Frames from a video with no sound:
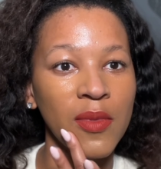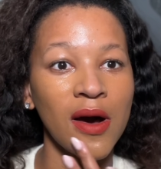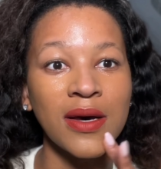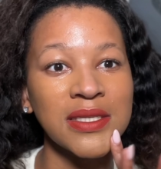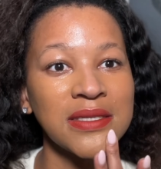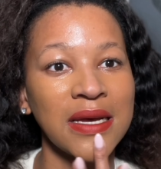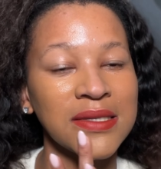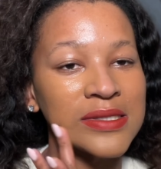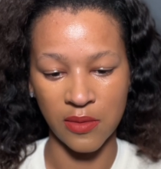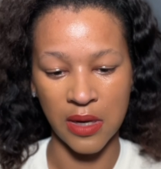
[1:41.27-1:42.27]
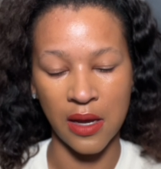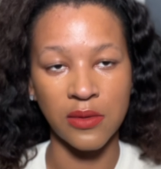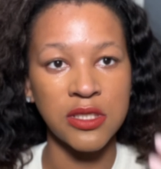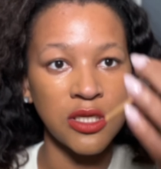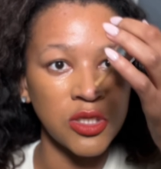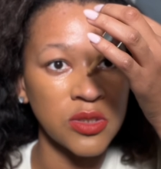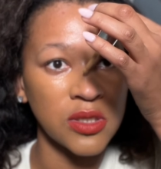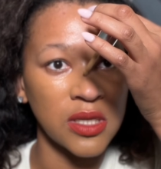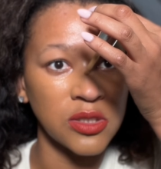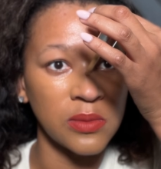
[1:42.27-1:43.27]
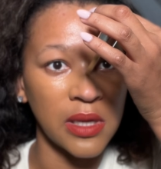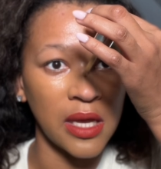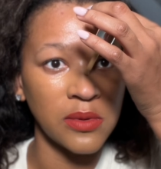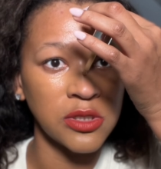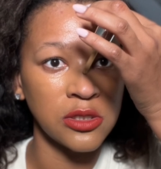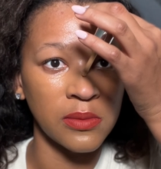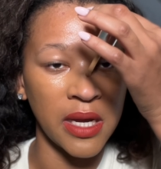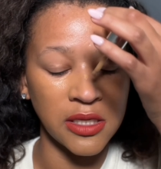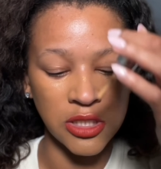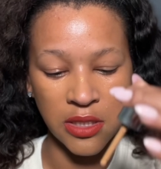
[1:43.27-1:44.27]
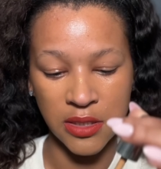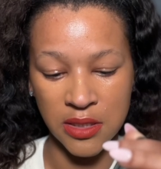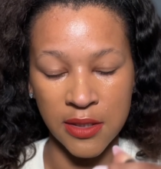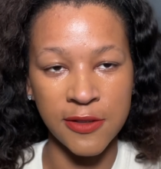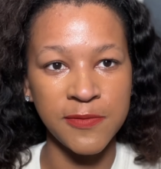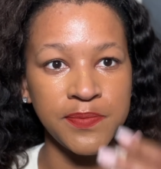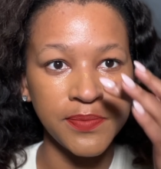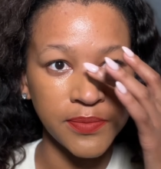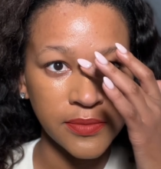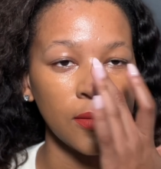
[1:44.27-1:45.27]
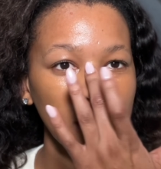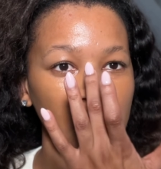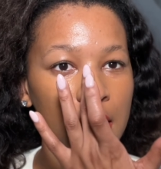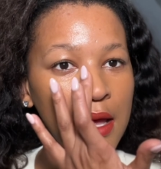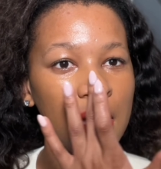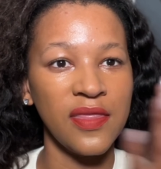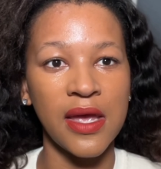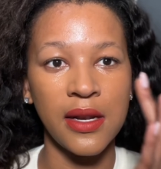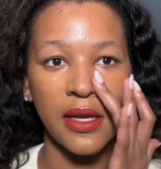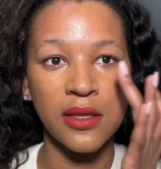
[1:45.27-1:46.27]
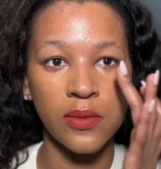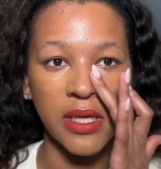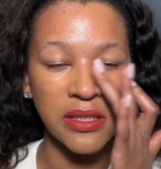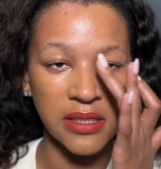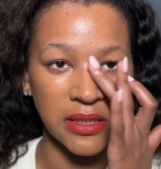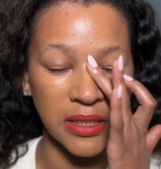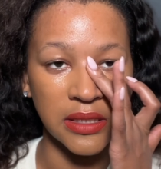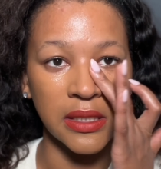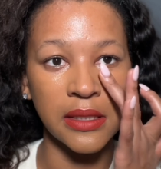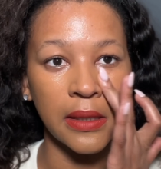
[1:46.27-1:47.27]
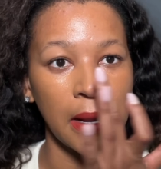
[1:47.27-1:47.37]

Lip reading: oxidize it. I'll now teach you so that you'll be able to manage it. And then in the winter season,